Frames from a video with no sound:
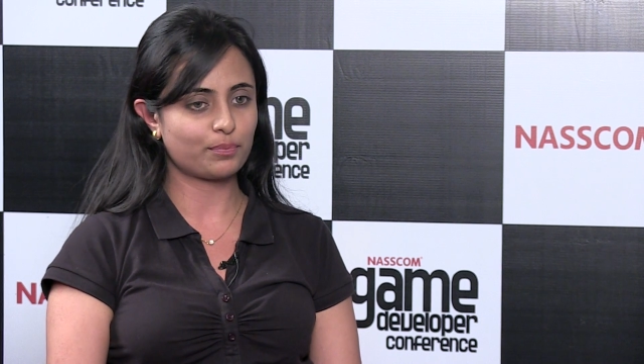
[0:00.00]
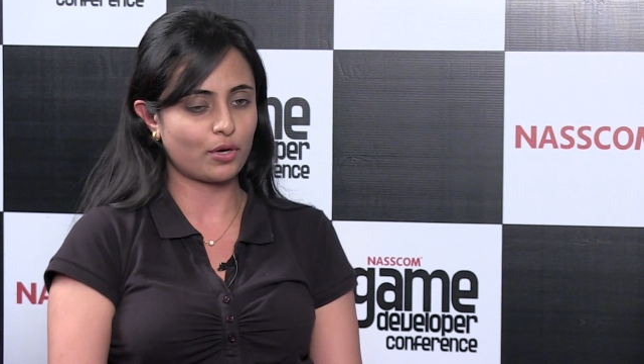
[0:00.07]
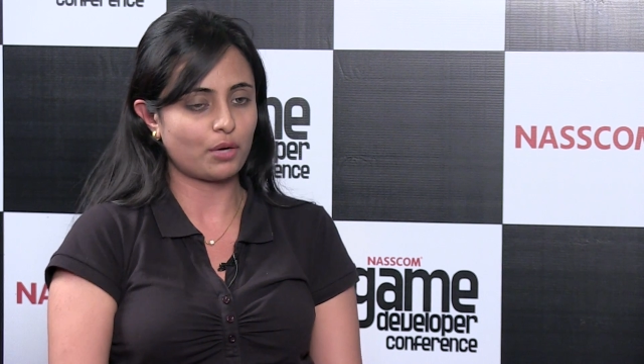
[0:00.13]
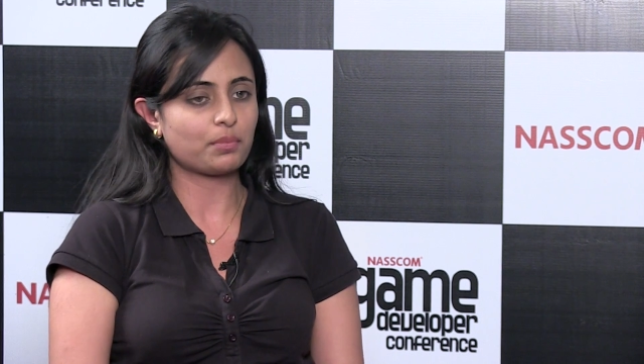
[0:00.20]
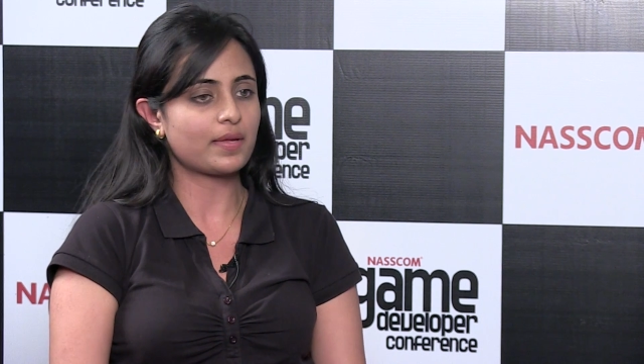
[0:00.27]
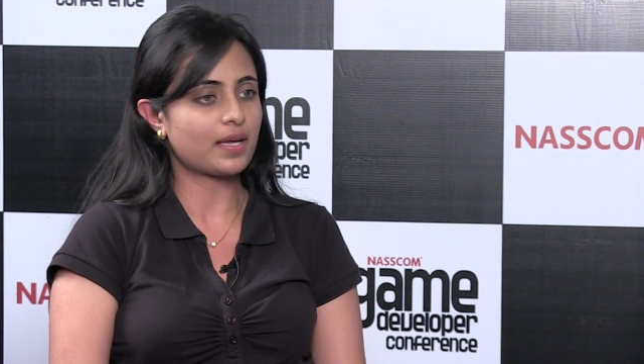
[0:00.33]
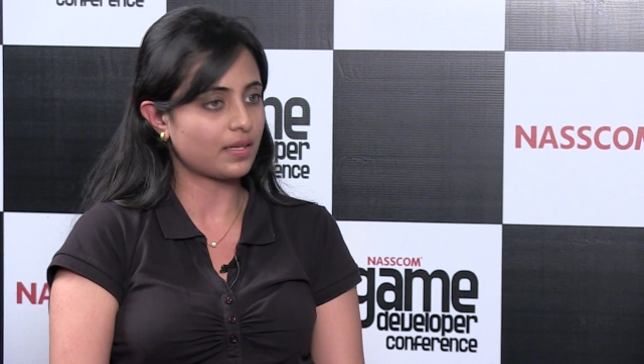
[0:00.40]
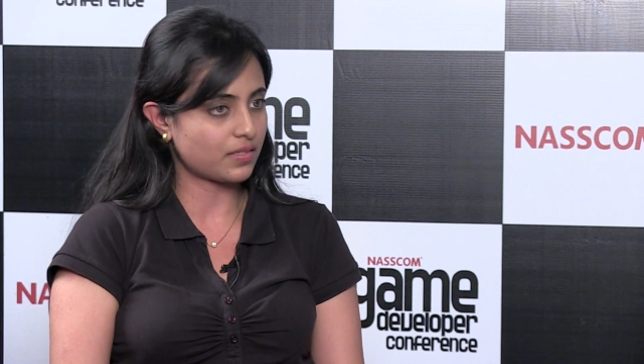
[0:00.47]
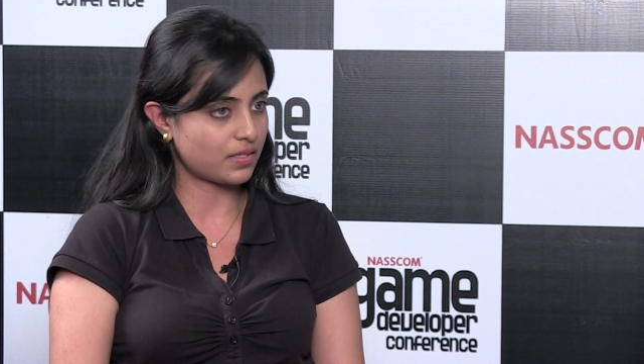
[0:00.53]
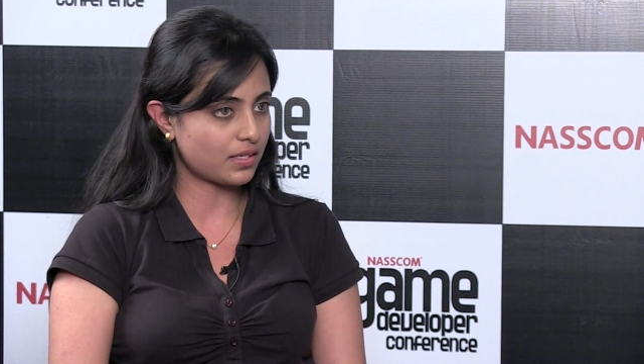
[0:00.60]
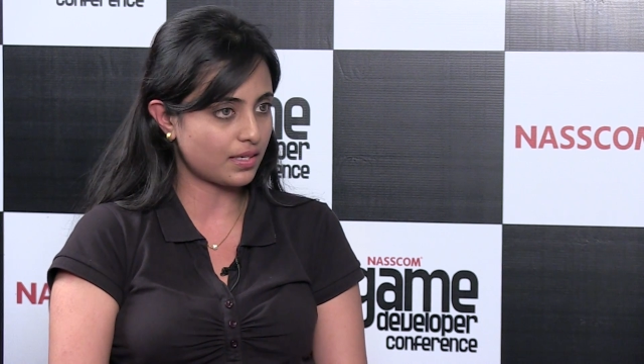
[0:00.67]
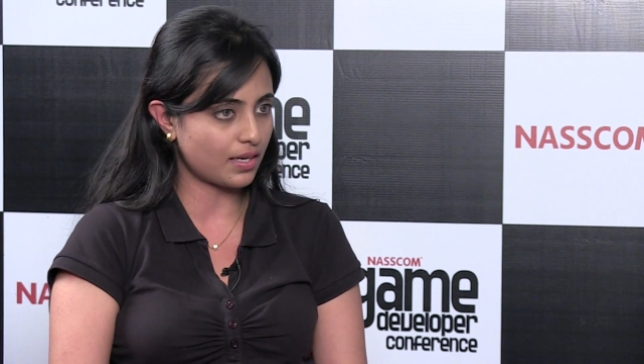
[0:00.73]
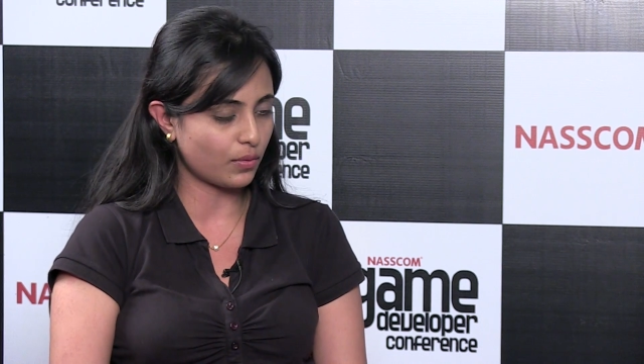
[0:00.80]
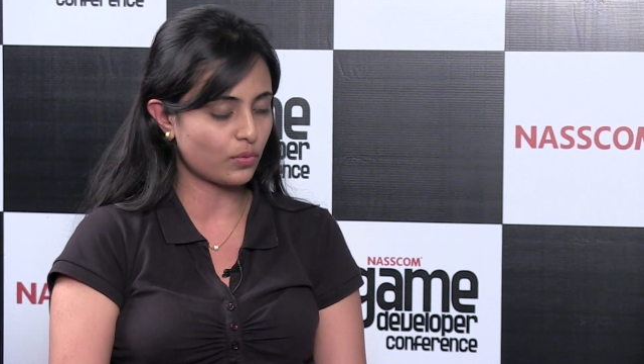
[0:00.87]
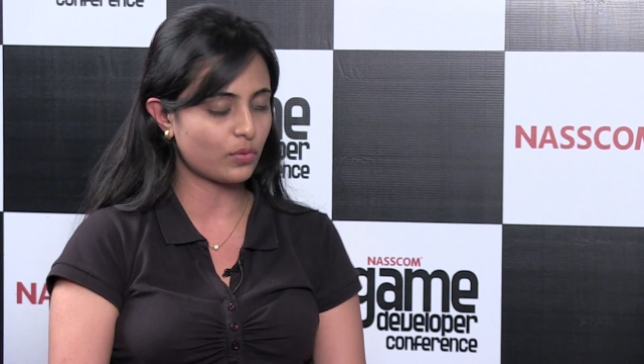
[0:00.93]
probably consider
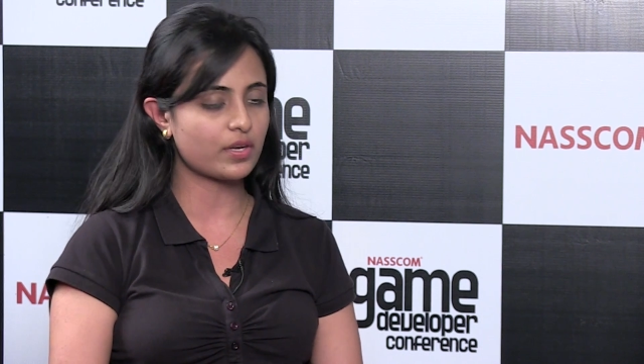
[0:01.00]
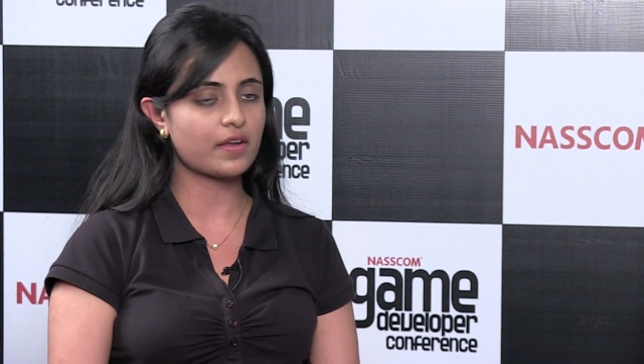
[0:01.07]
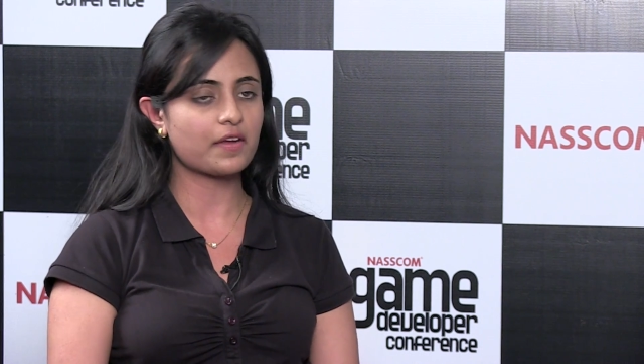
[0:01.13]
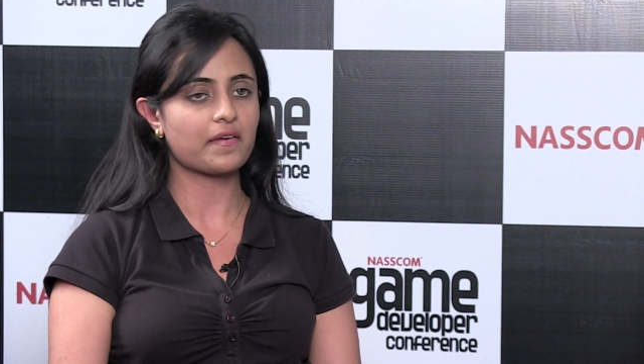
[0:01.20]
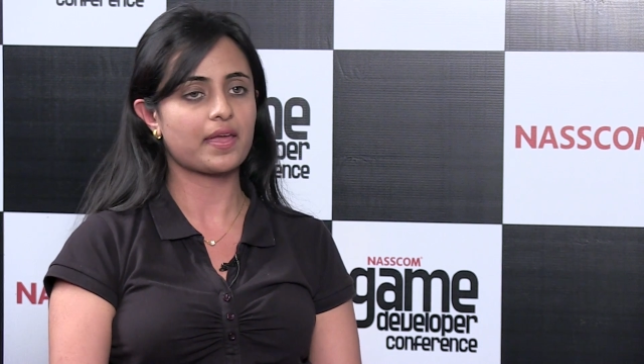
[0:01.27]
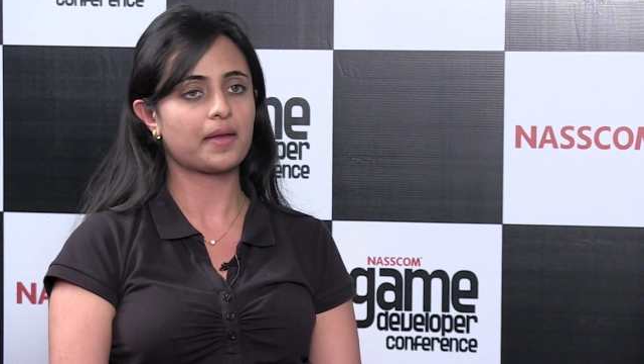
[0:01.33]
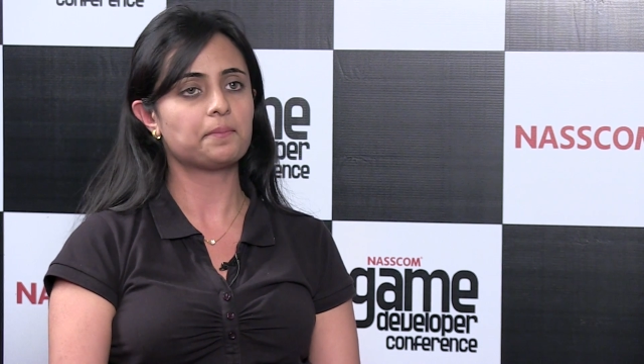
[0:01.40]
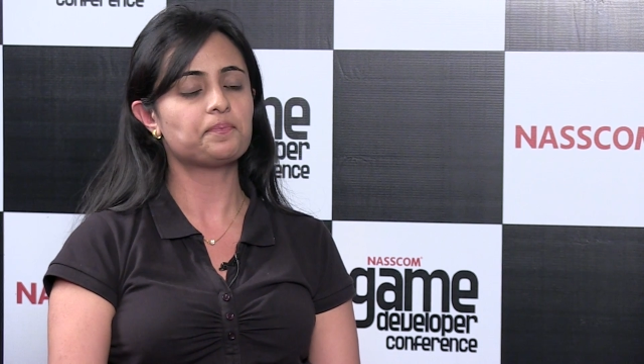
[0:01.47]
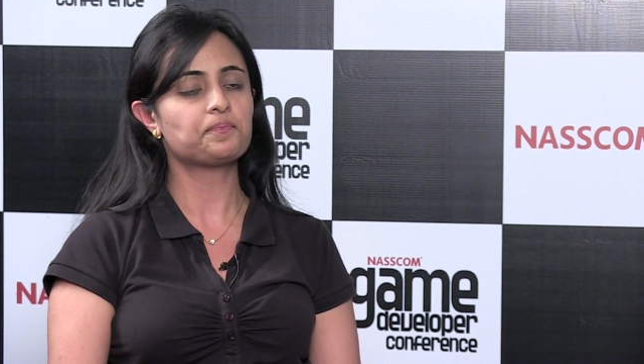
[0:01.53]
downloading your game.